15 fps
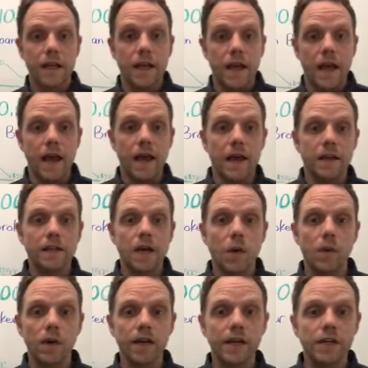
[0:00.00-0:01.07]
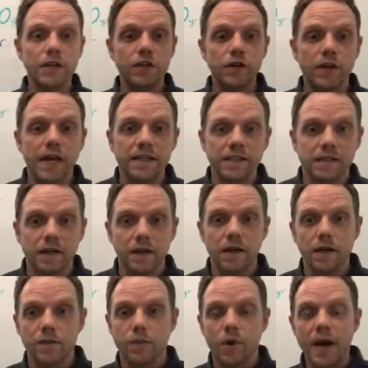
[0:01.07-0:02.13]
And what I'm going to do, you guys, is I'm
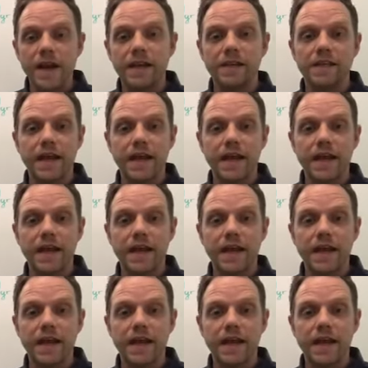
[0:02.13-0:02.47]
going to break